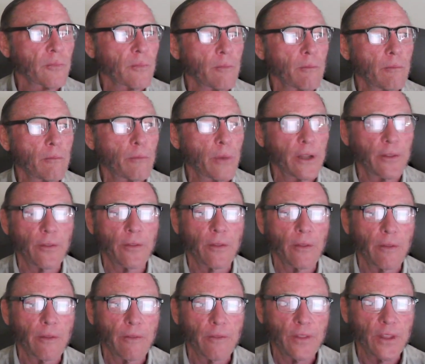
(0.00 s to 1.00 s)
But
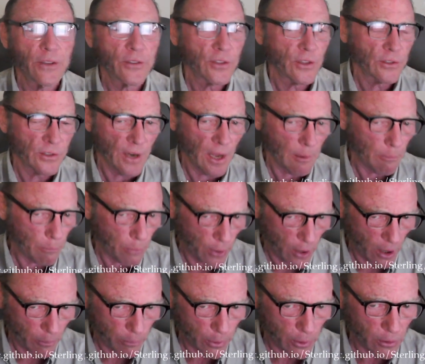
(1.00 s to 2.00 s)
this is not
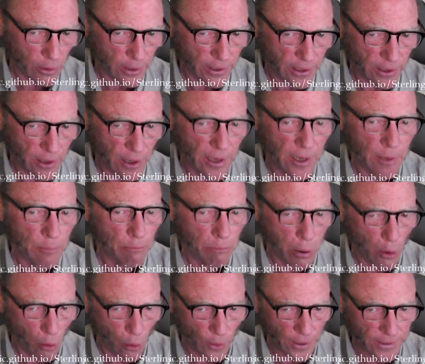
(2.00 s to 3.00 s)
properly a
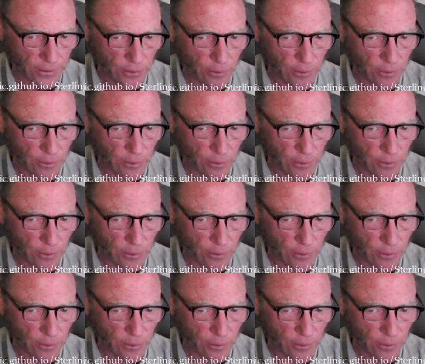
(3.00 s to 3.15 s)
point.